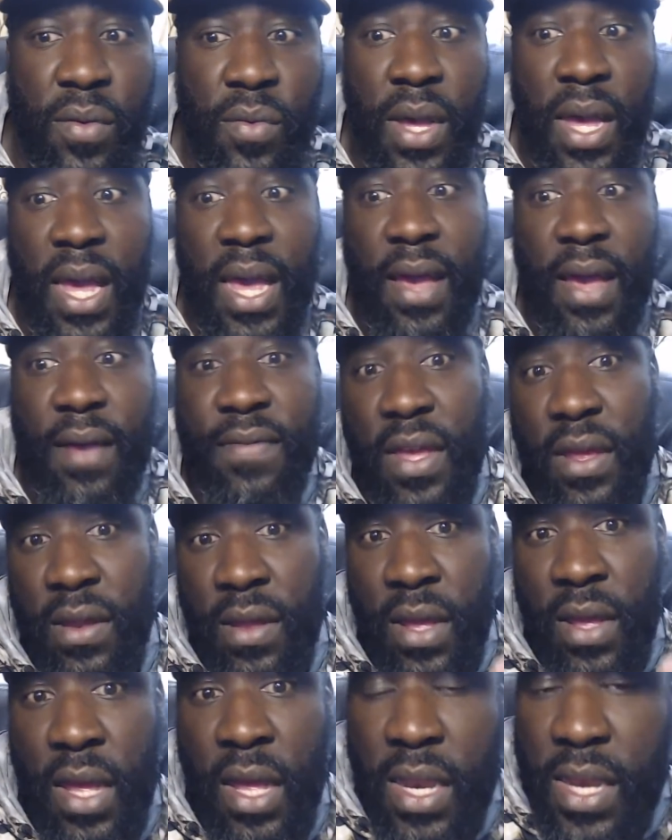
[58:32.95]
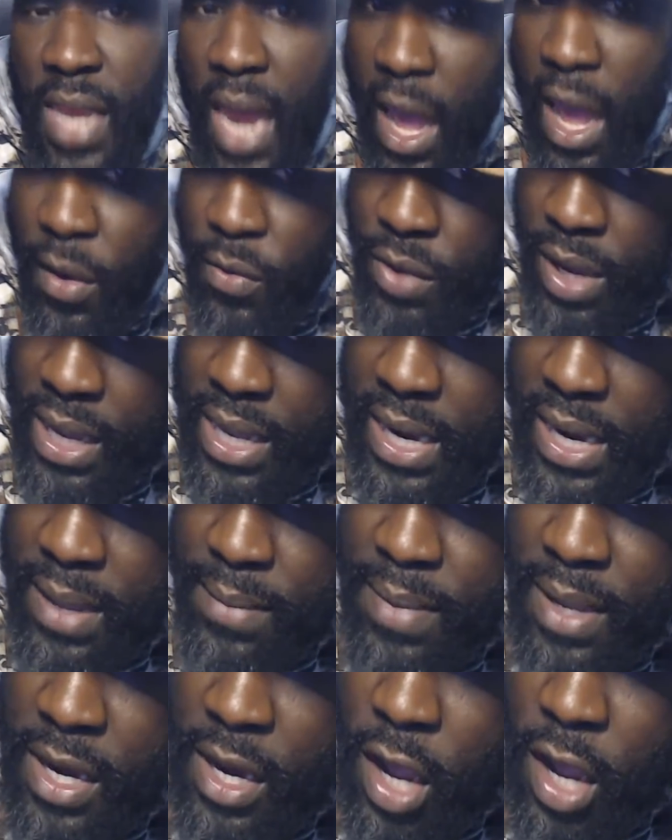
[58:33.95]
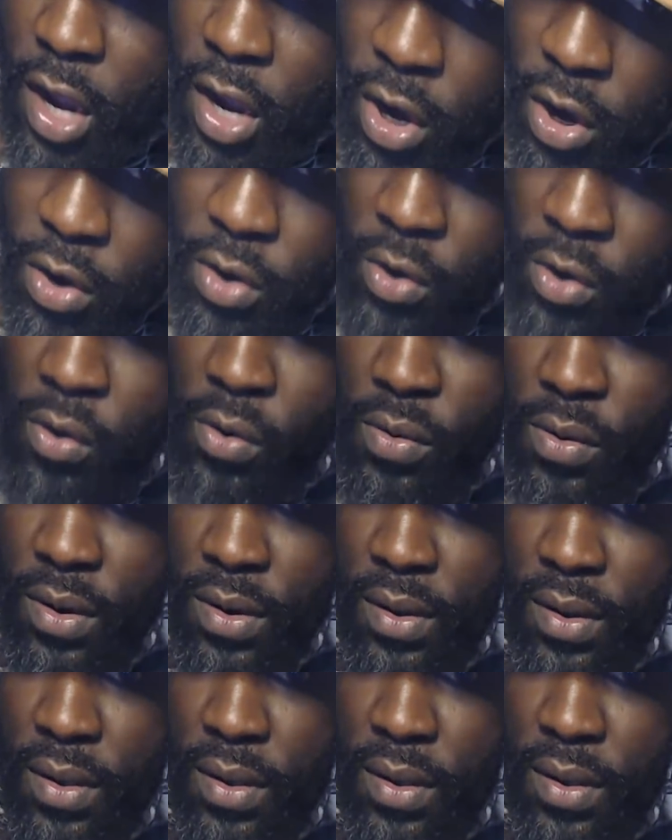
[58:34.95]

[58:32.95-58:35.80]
We'll have it directly been heard.